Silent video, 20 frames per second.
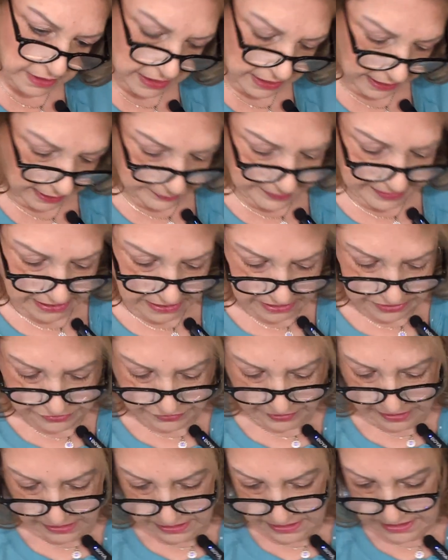I mean, it's
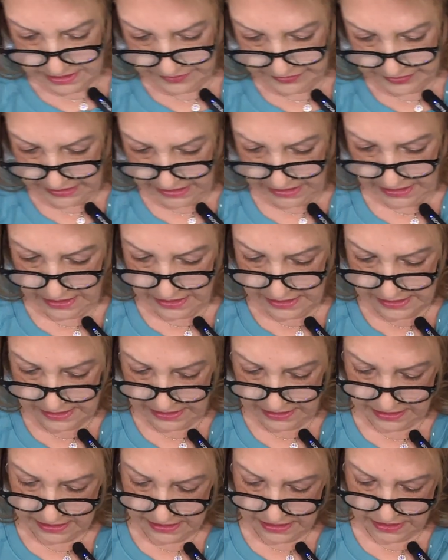relatively easy.
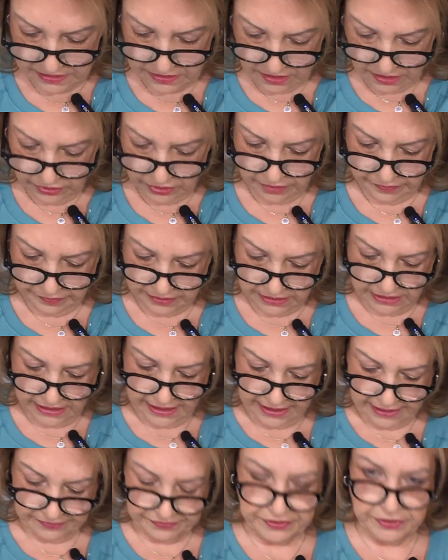This is all you really
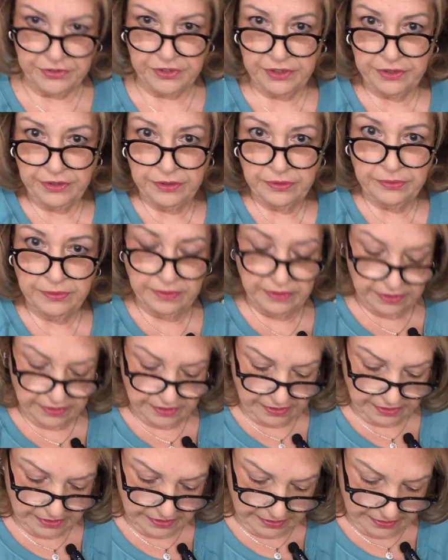have to do.
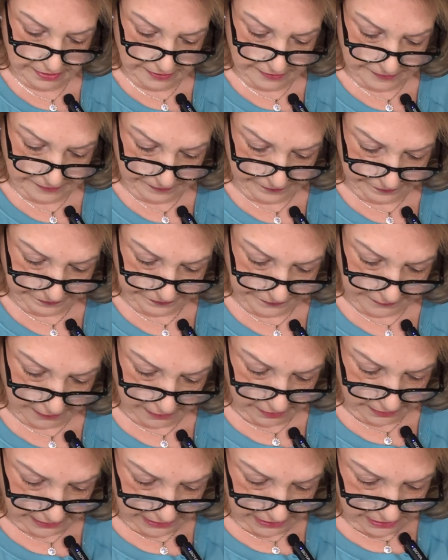
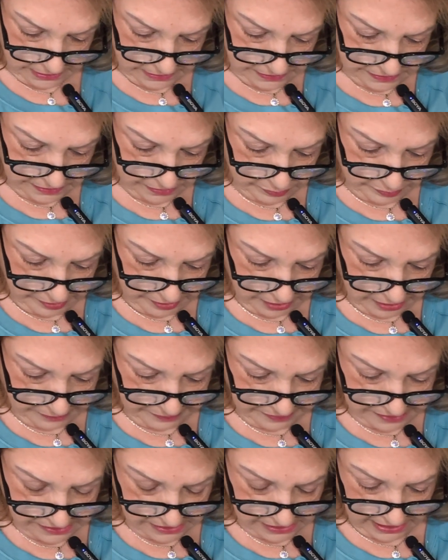All right. So pull up
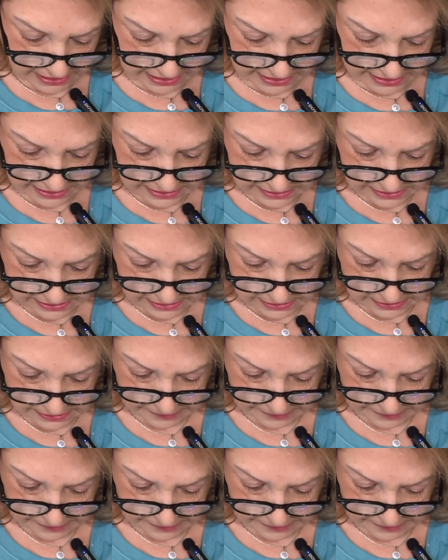the sides.